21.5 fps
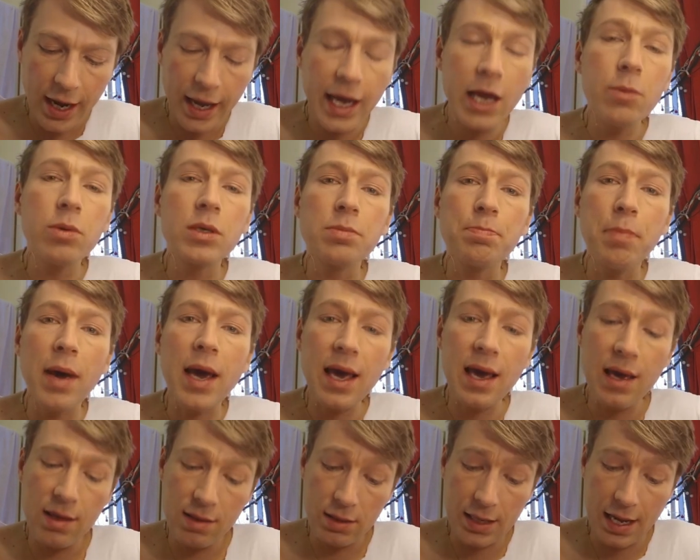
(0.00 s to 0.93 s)
He was
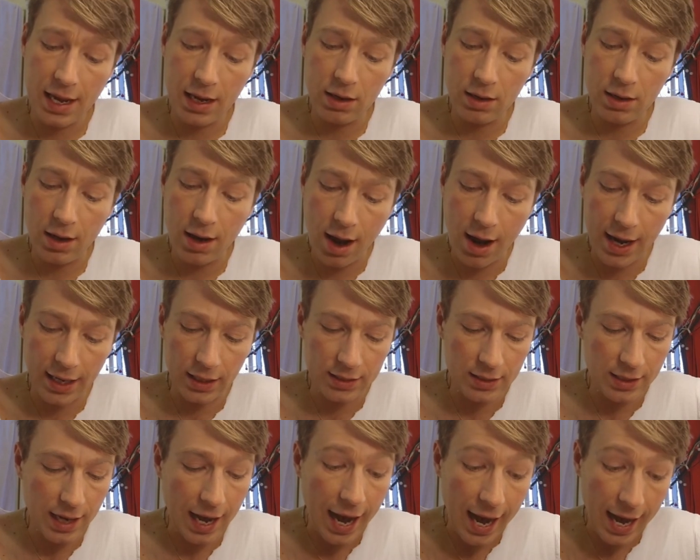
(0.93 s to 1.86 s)
bathed in
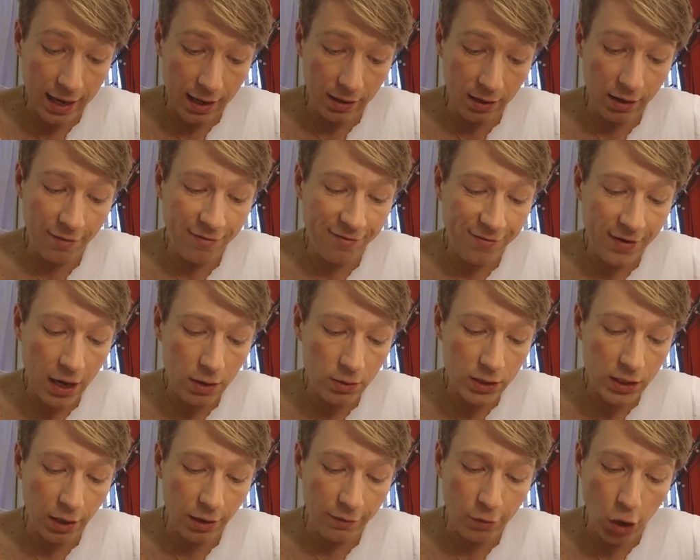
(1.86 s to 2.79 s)
light, and a
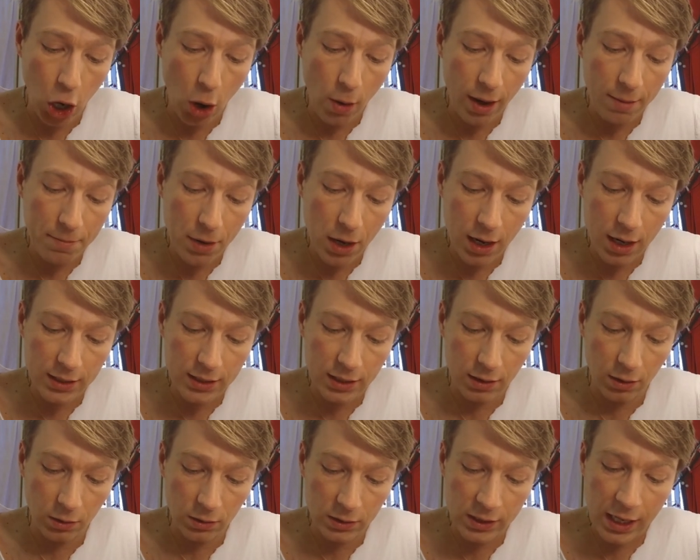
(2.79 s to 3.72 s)
fountain of glowing
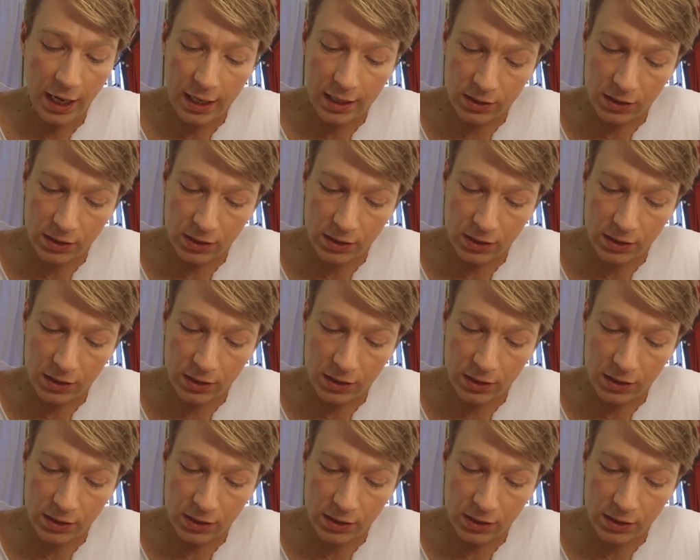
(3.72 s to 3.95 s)
particles